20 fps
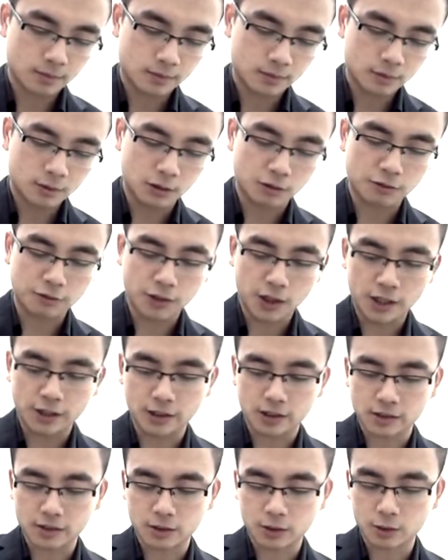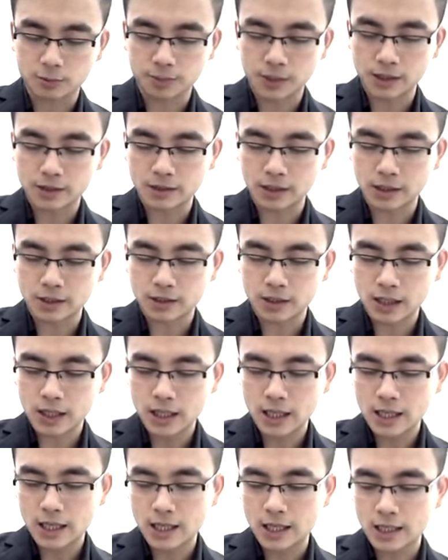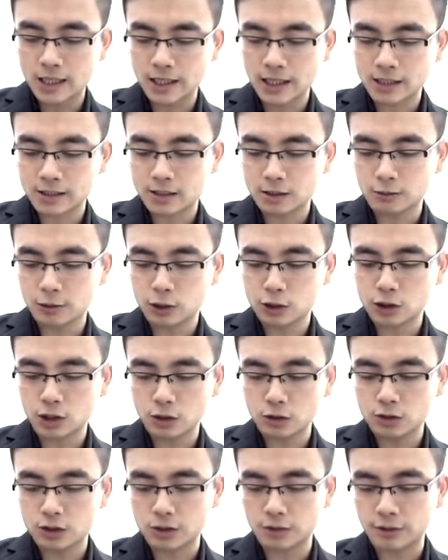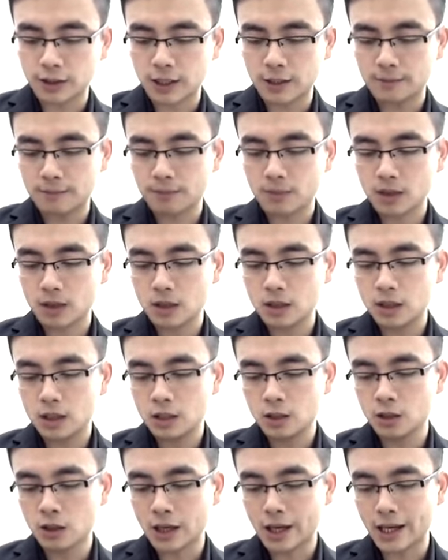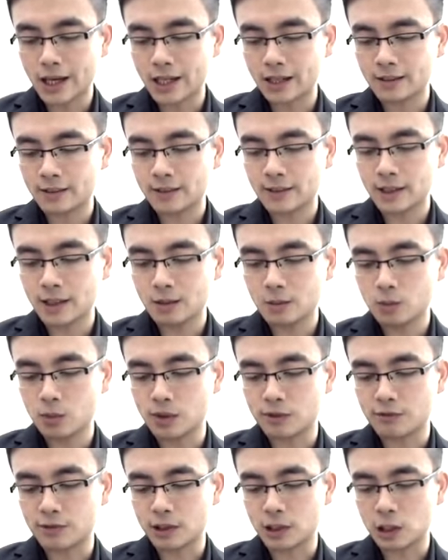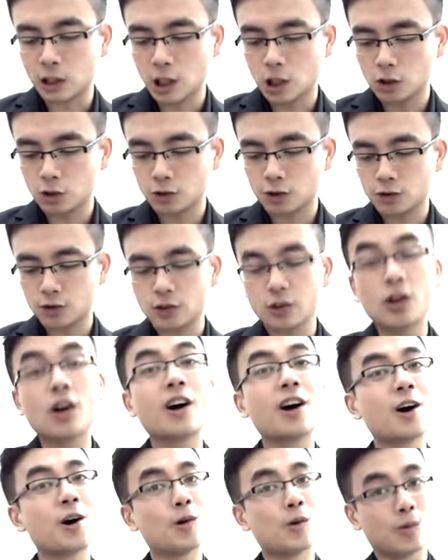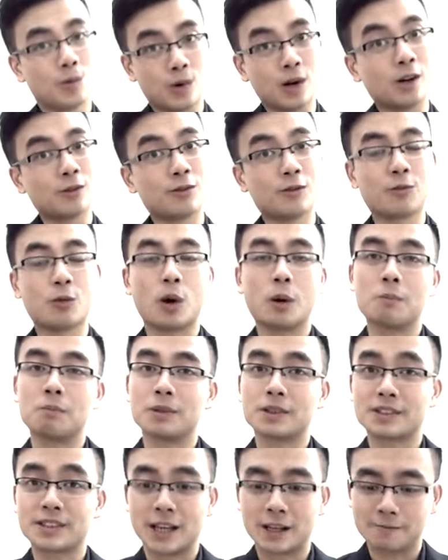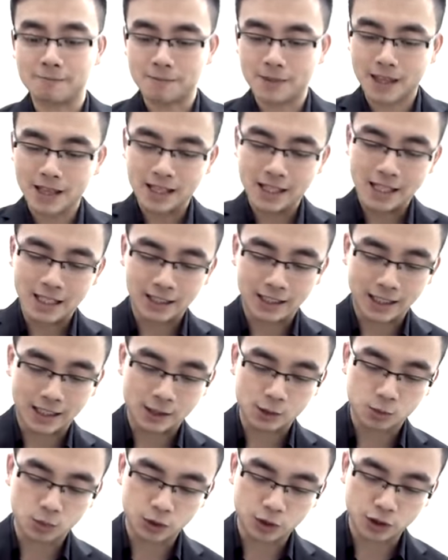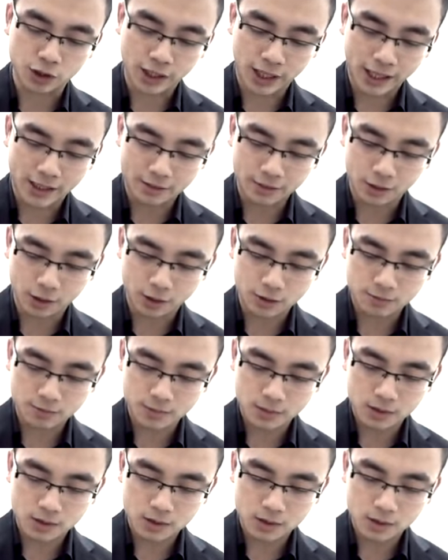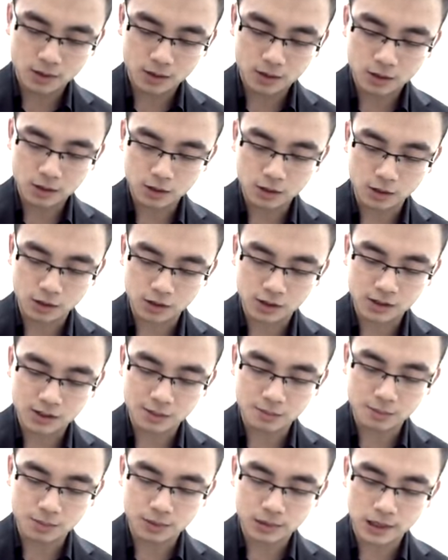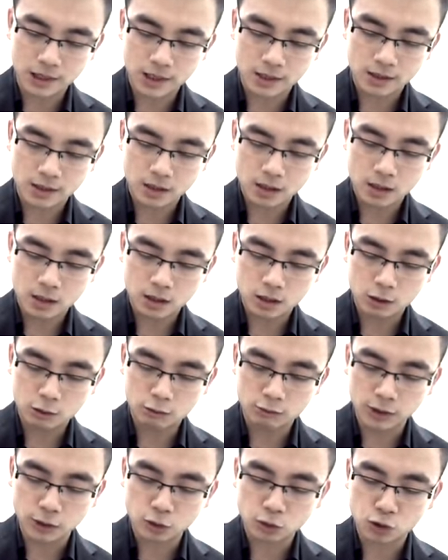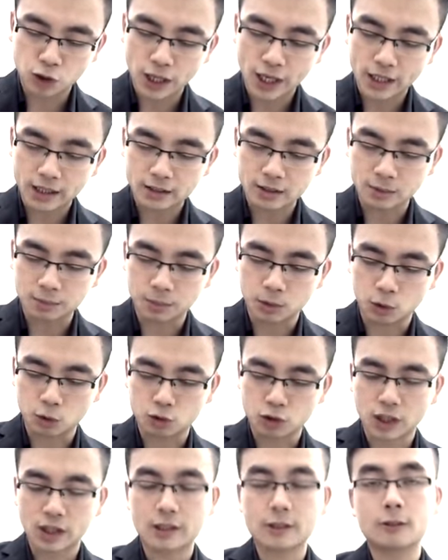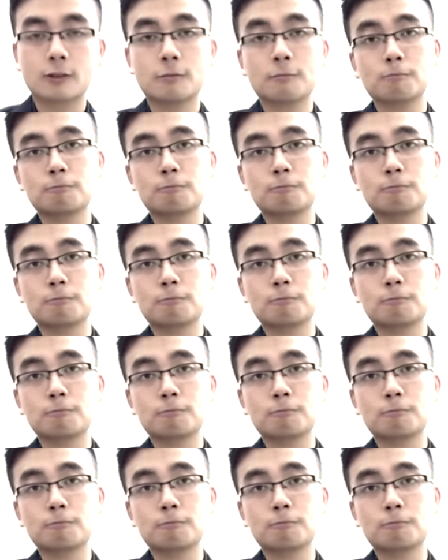for financing your business, and as a result of it, you end up with a loss worth of one percent, and hence what you can do is going to simply reject the project.